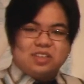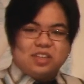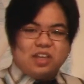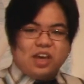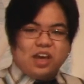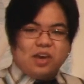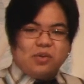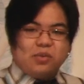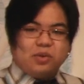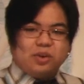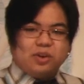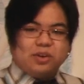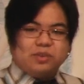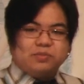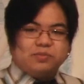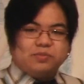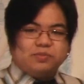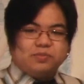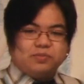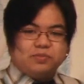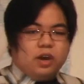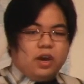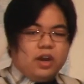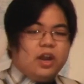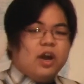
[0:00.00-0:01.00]
that one.
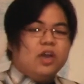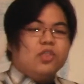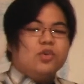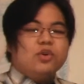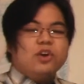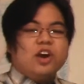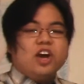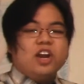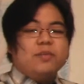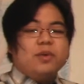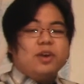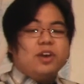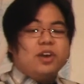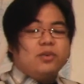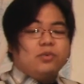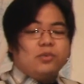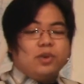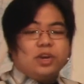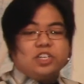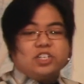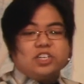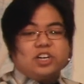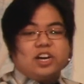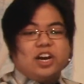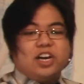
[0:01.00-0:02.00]
Another anime in
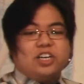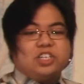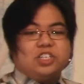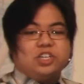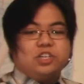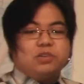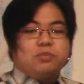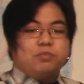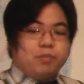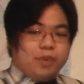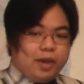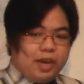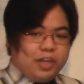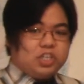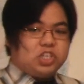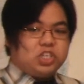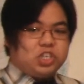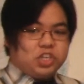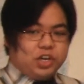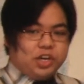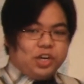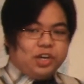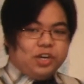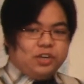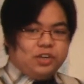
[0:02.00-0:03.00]
which I should
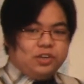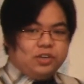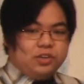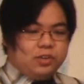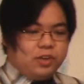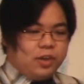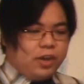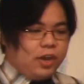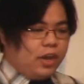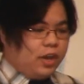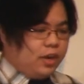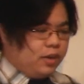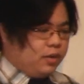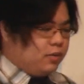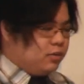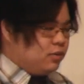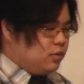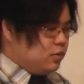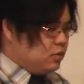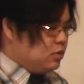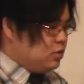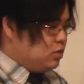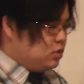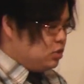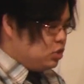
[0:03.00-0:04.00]
mention, and
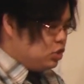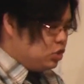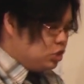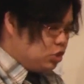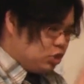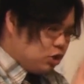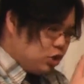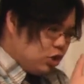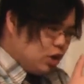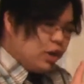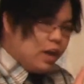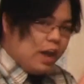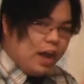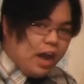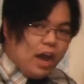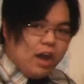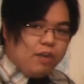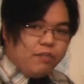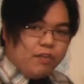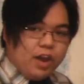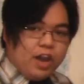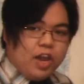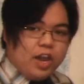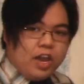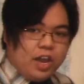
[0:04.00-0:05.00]
should
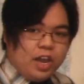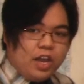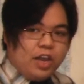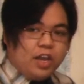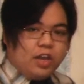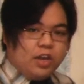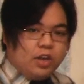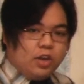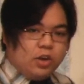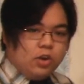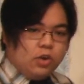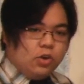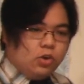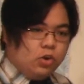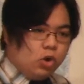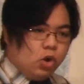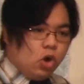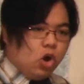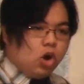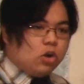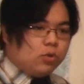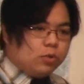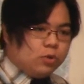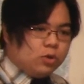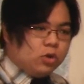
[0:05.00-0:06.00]
have a
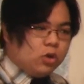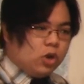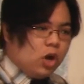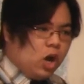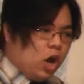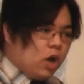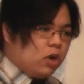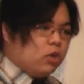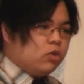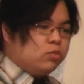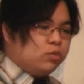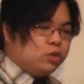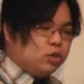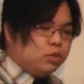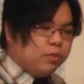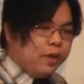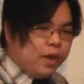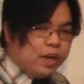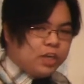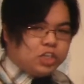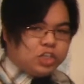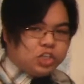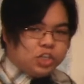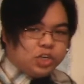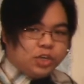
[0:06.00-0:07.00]
notable honorable
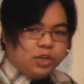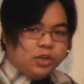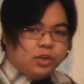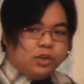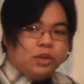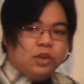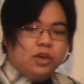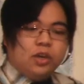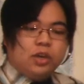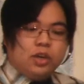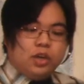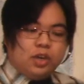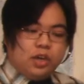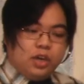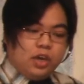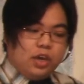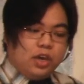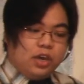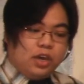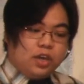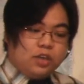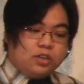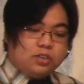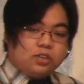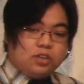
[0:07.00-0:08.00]
mention,
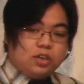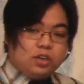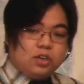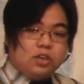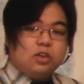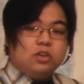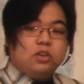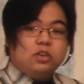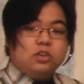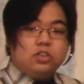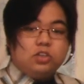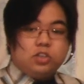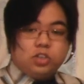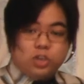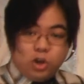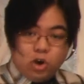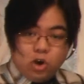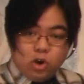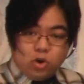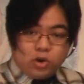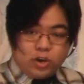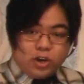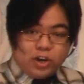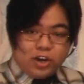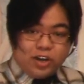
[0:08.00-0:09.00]
is
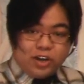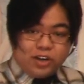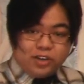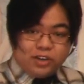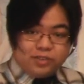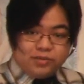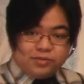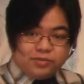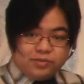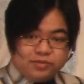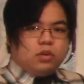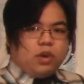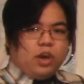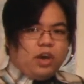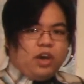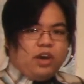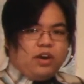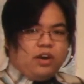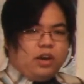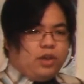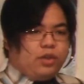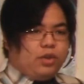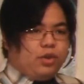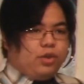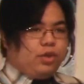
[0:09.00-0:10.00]
Hyouka.
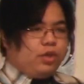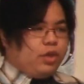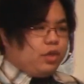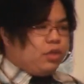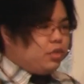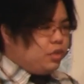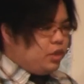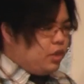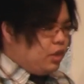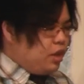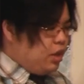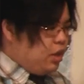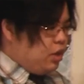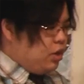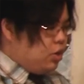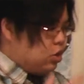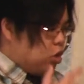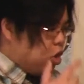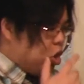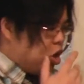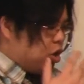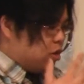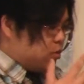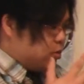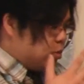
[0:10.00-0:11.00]
And other than the
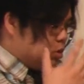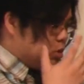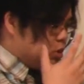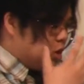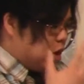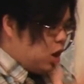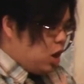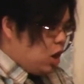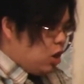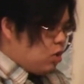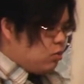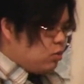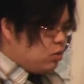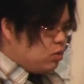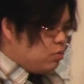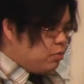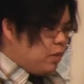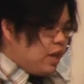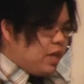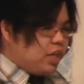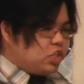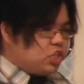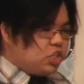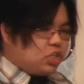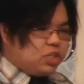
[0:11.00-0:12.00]
notable honorable
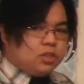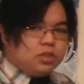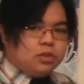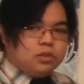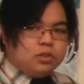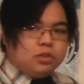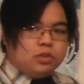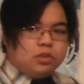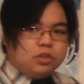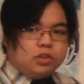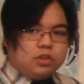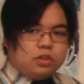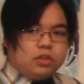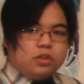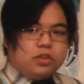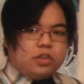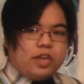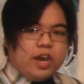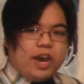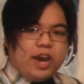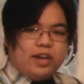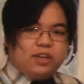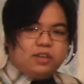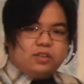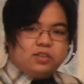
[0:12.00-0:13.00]
mention,
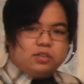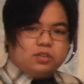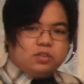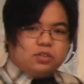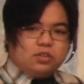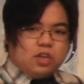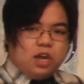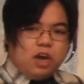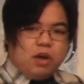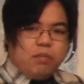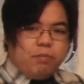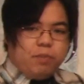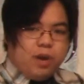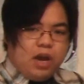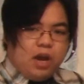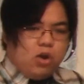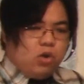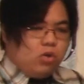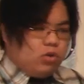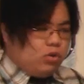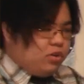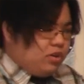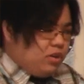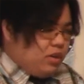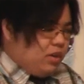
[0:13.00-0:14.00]
that's
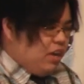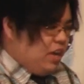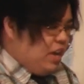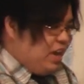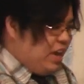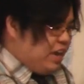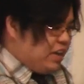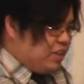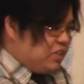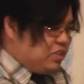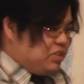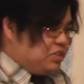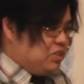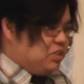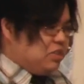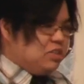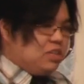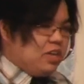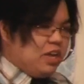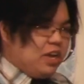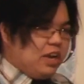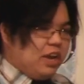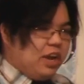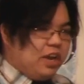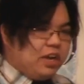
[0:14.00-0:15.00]
about it
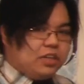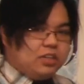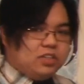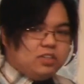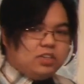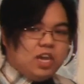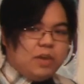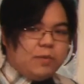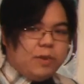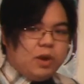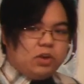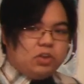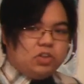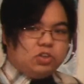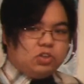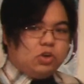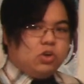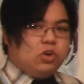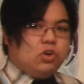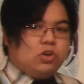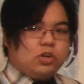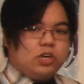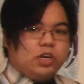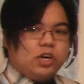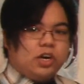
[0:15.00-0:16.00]
that I can say about
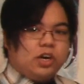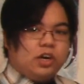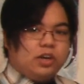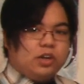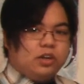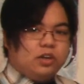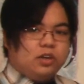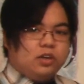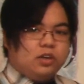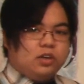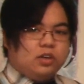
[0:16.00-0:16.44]
Hyouka.